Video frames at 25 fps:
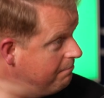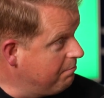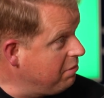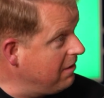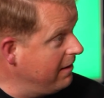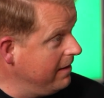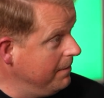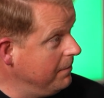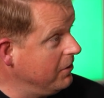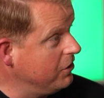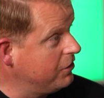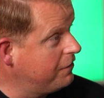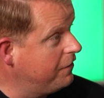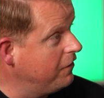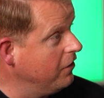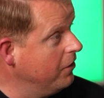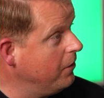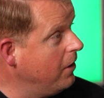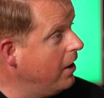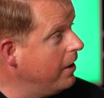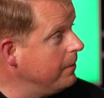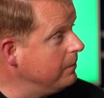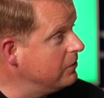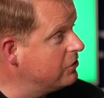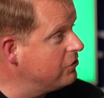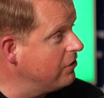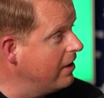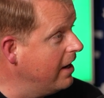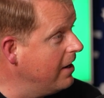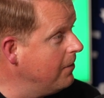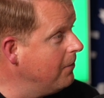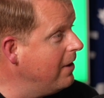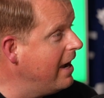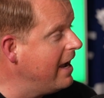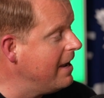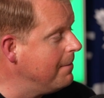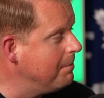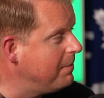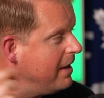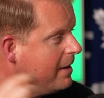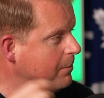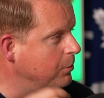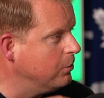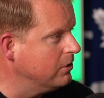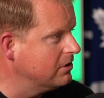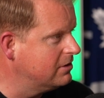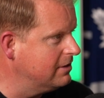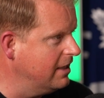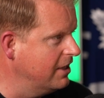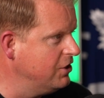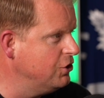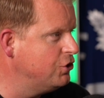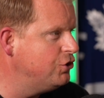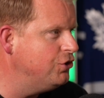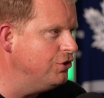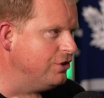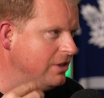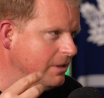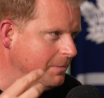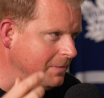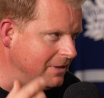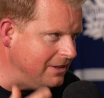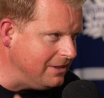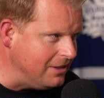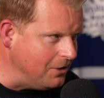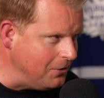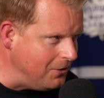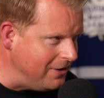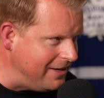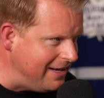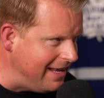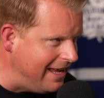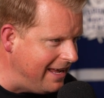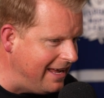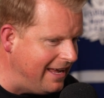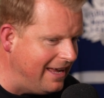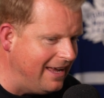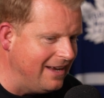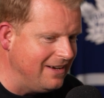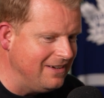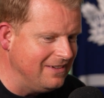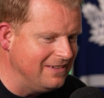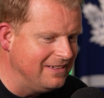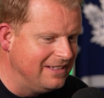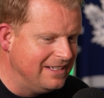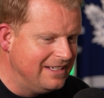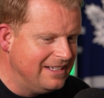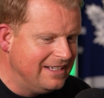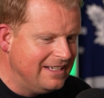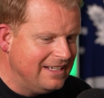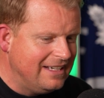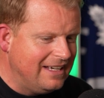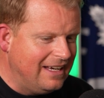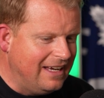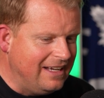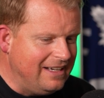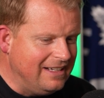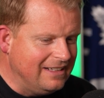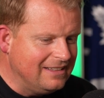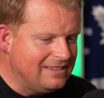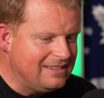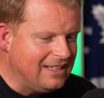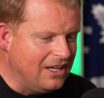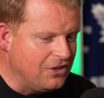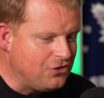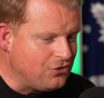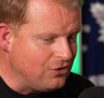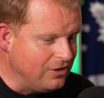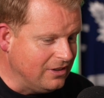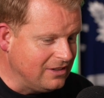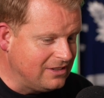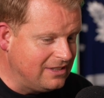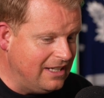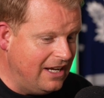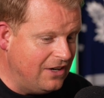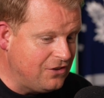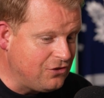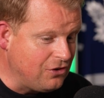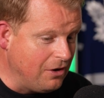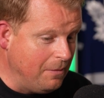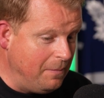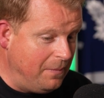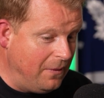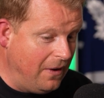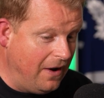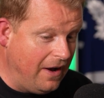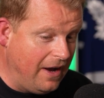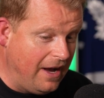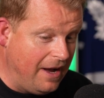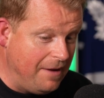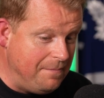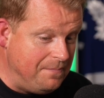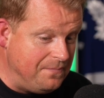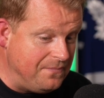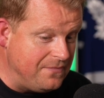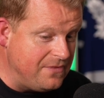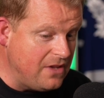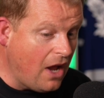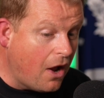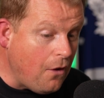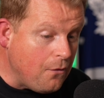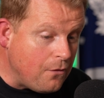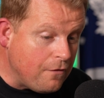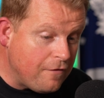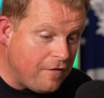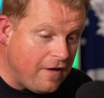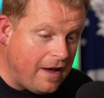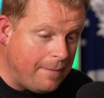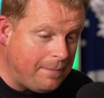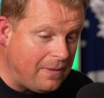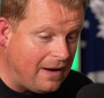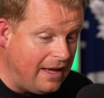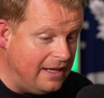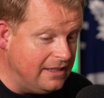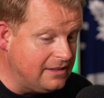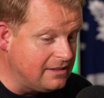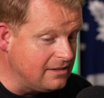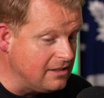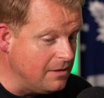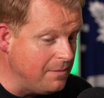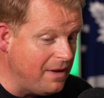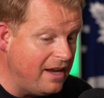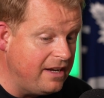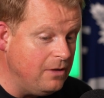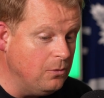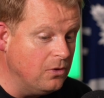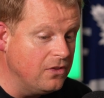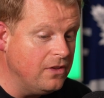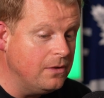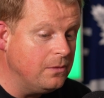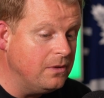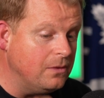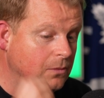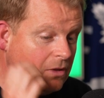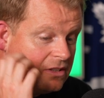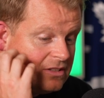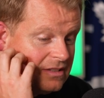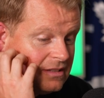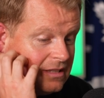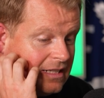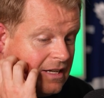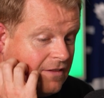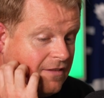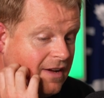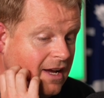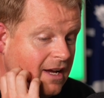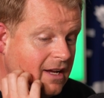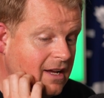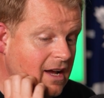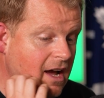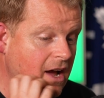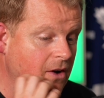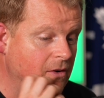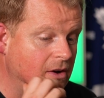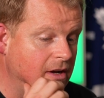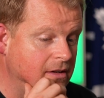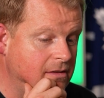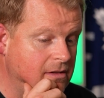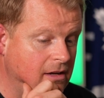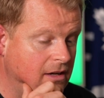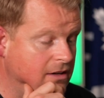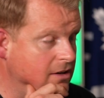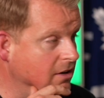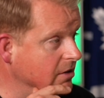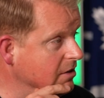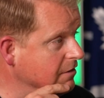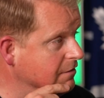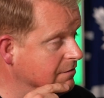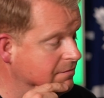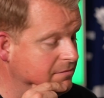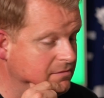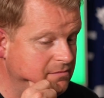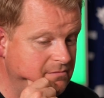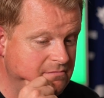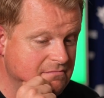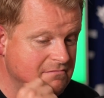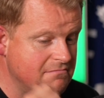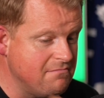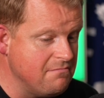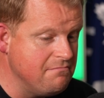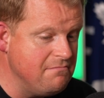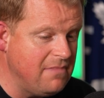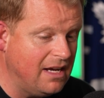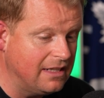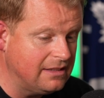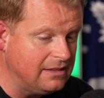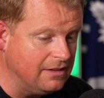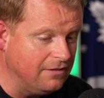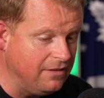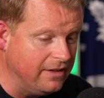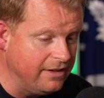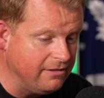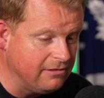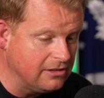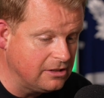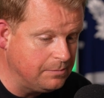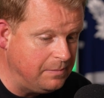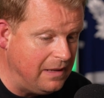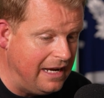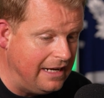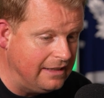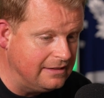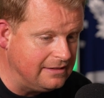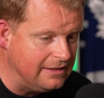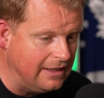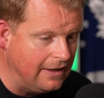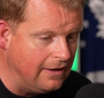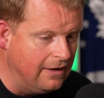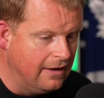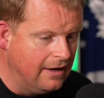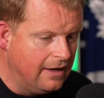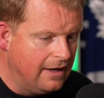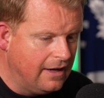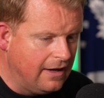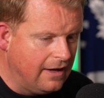Pretty much flew home straight away, and people were saying, should he be doing it, and et cetera, et cetera. But no, fair play to them. Anyone that wants to give it a go, I kind of massively respect it.